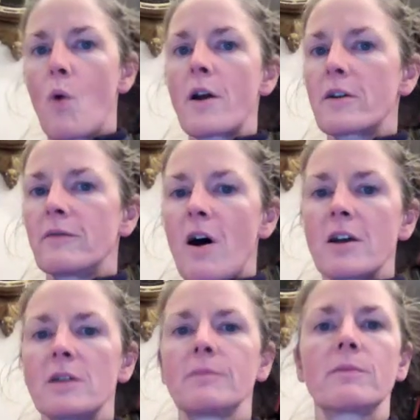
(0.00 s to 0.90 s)
water
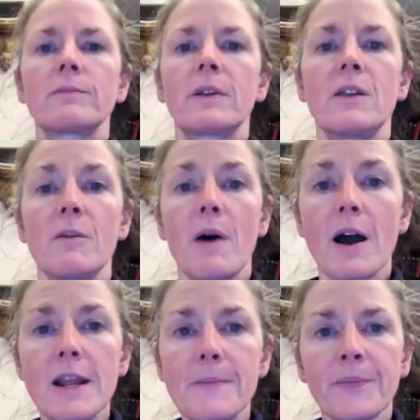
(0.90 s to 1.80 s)
volume in the
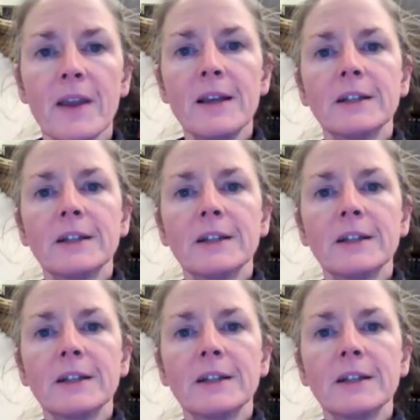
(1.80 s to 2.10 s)
body.